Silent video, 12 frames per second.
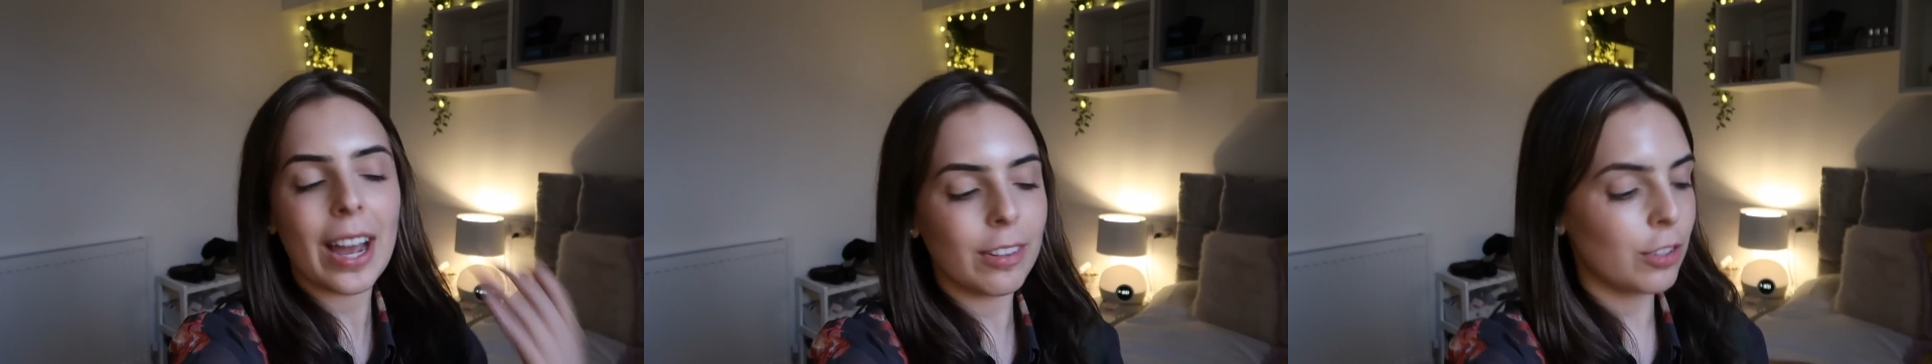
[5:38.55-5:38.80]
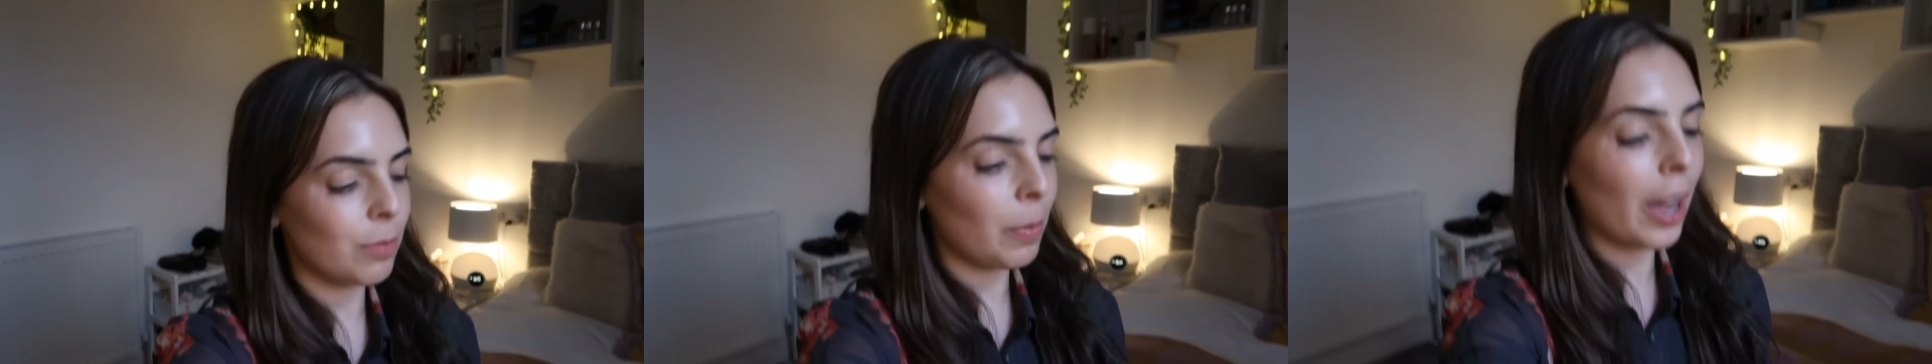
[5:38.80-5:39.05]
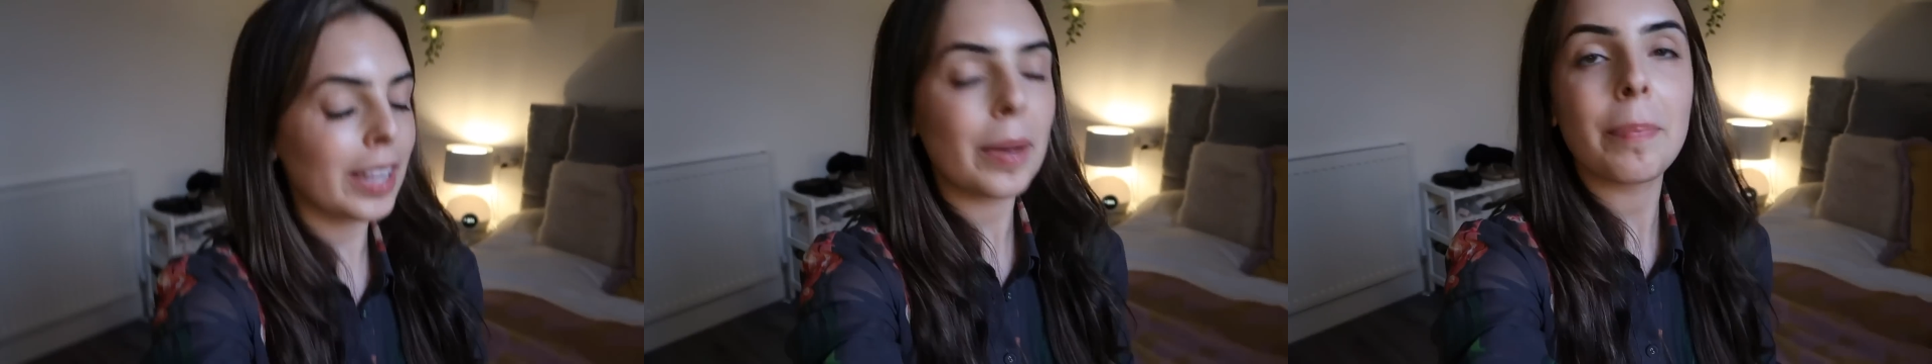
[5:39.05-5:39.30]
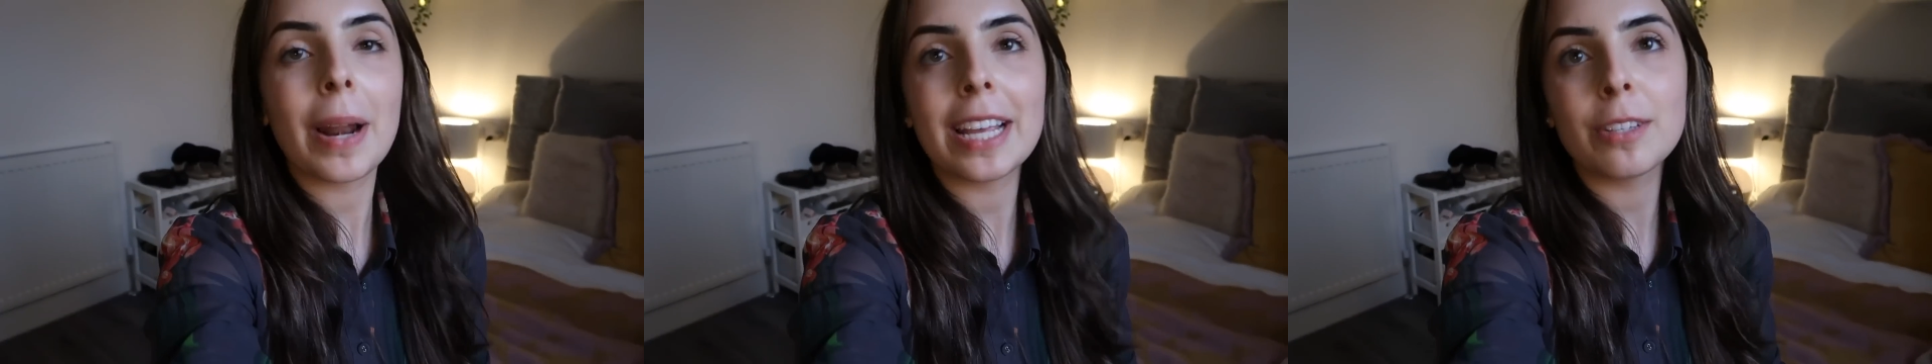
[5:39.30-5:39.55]
out of
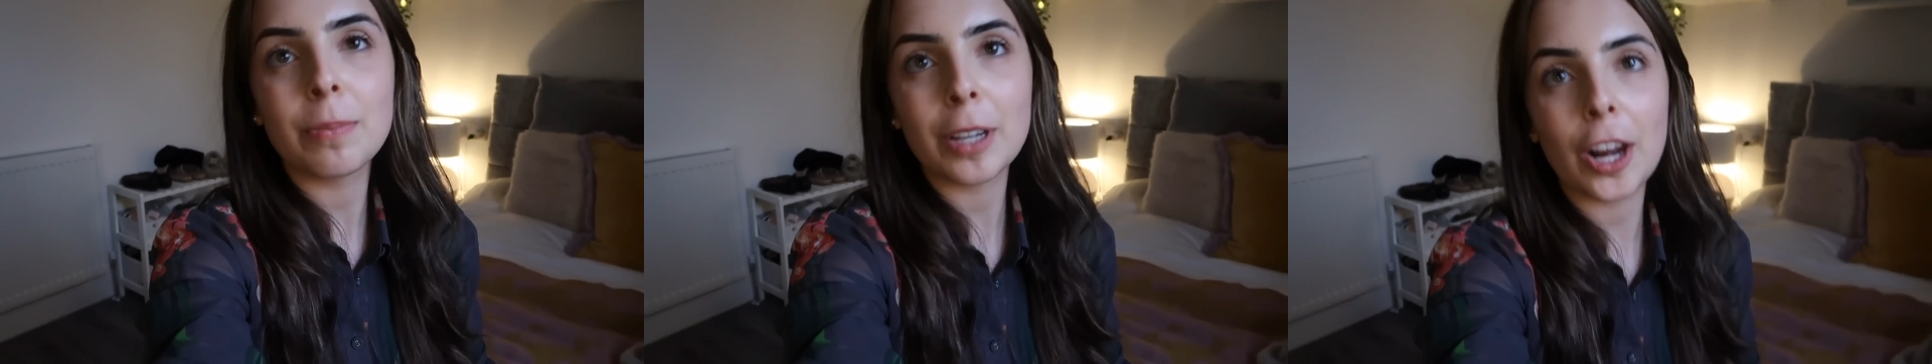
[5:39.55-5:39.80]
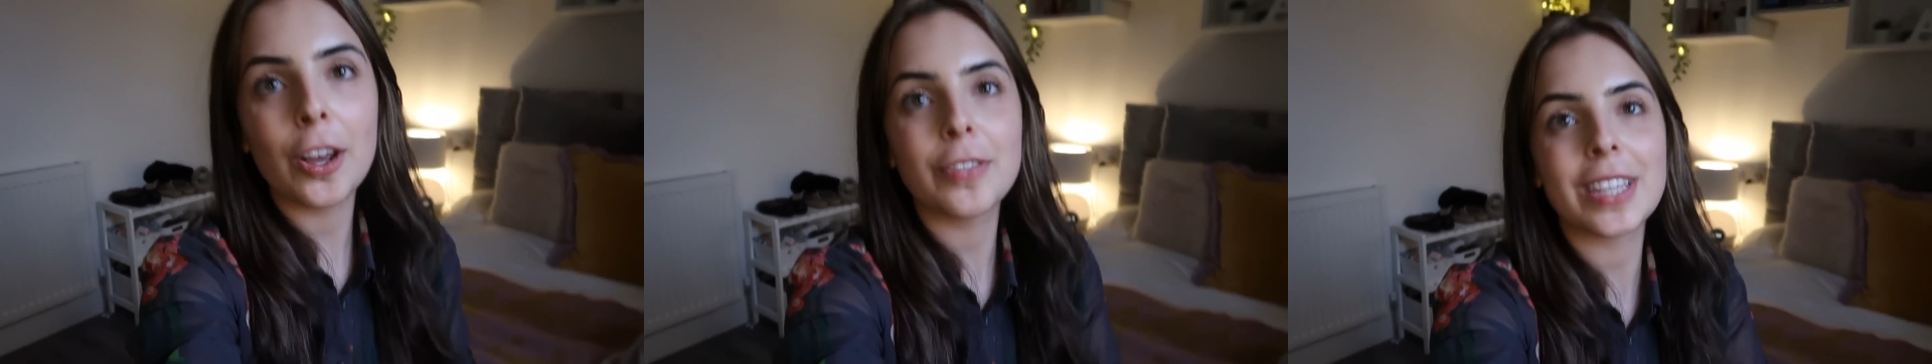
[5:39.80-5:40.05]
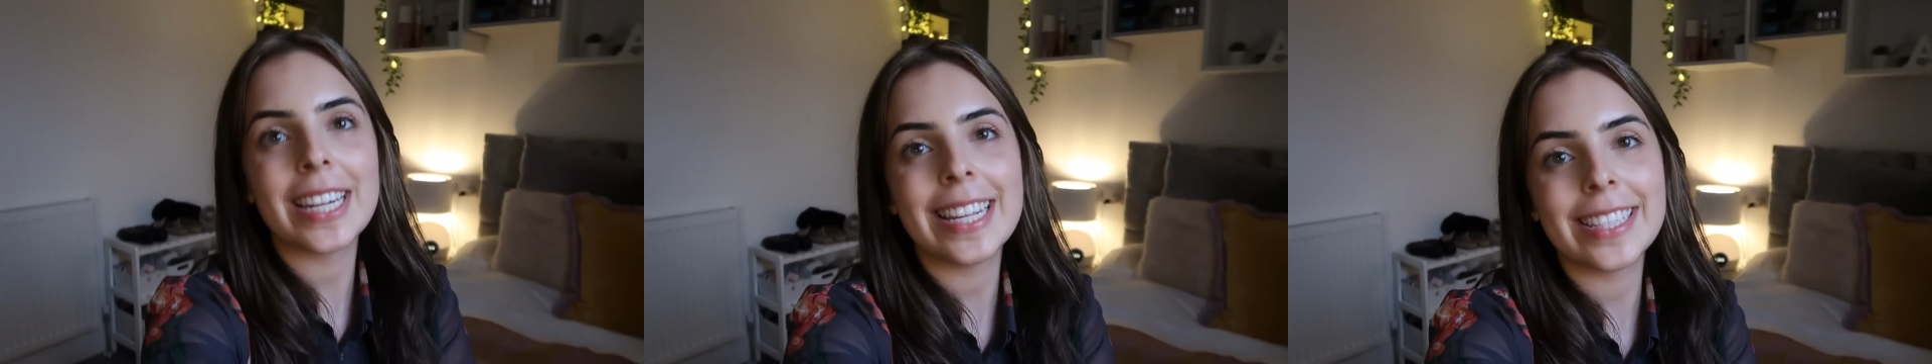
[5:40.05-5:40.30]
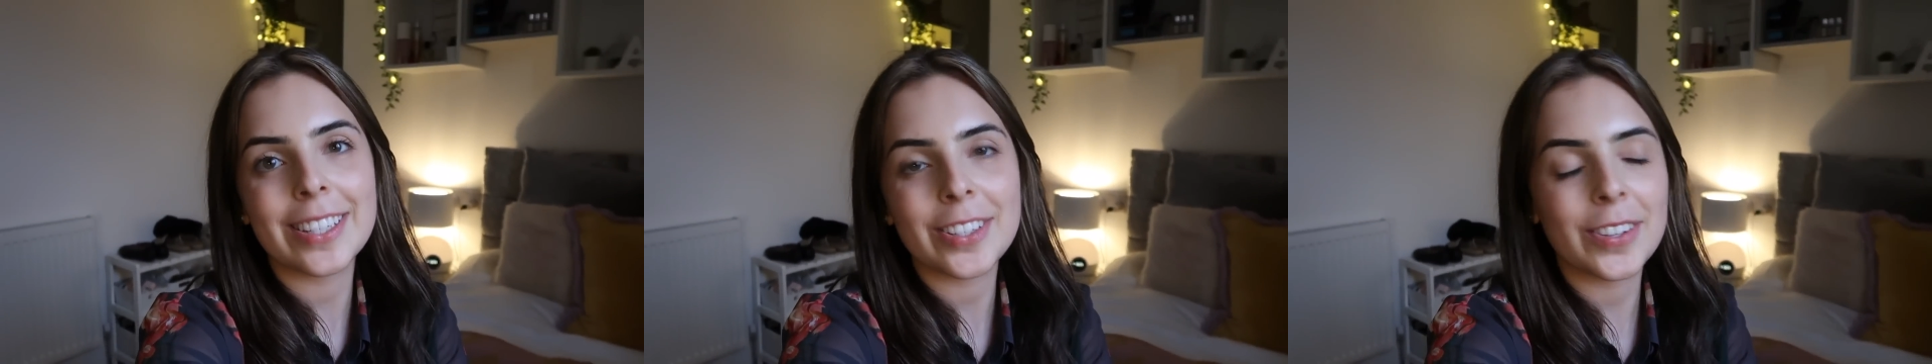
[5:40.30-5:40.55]
my placement clothes and
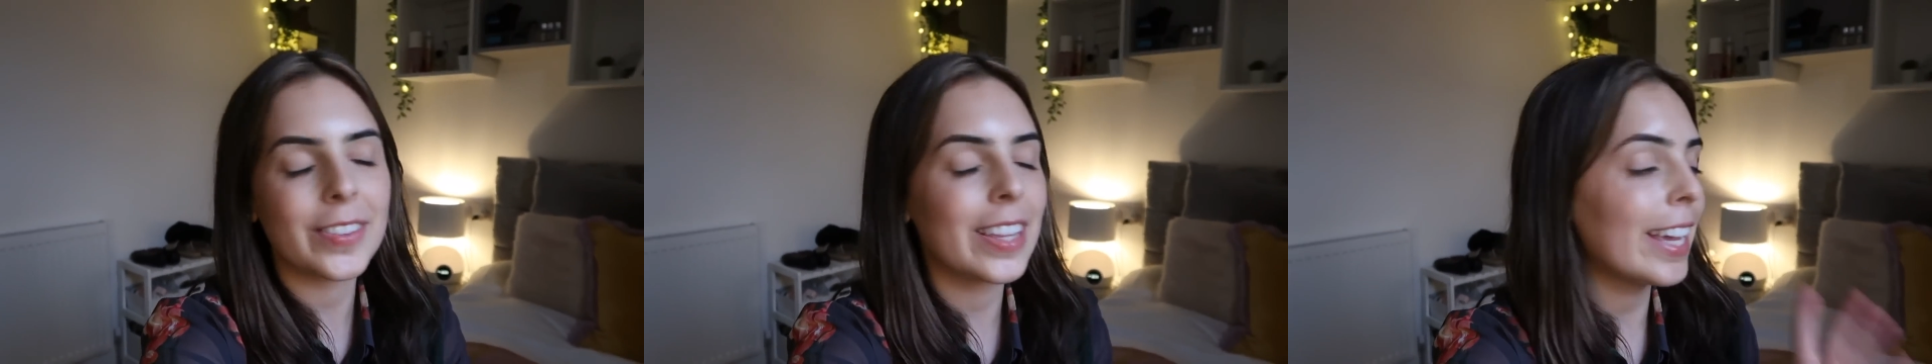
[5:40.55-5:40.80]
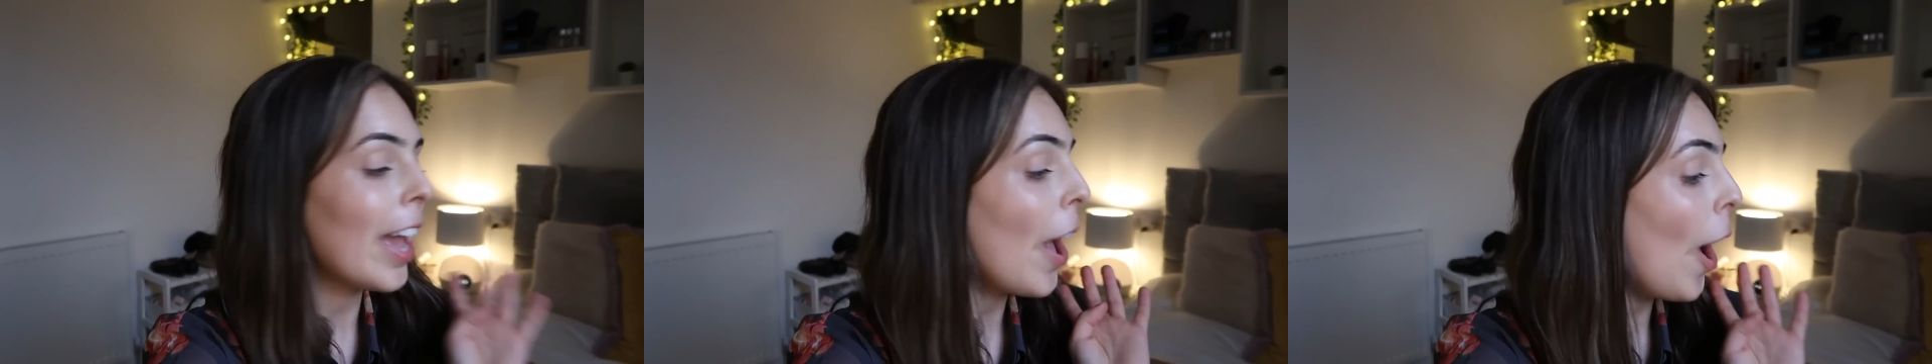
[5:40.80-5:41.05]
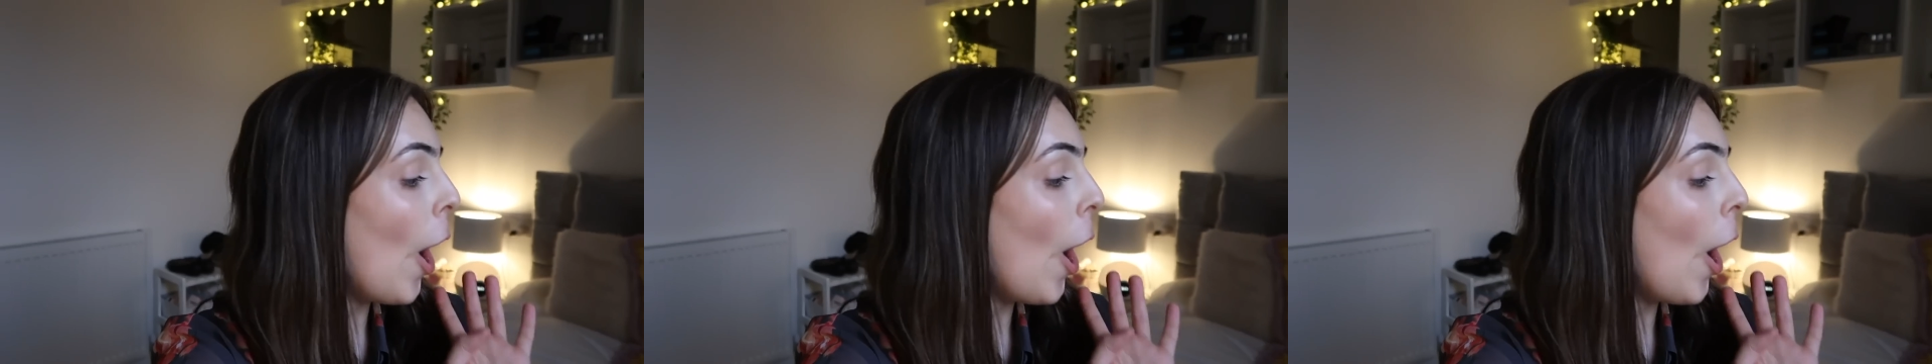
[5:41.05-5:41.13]
into something